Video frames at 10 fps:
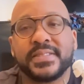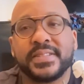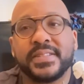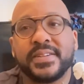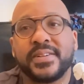
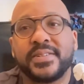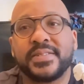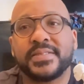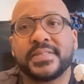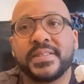Any
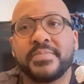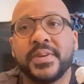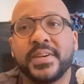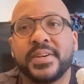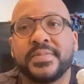hauls, any
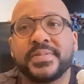pickups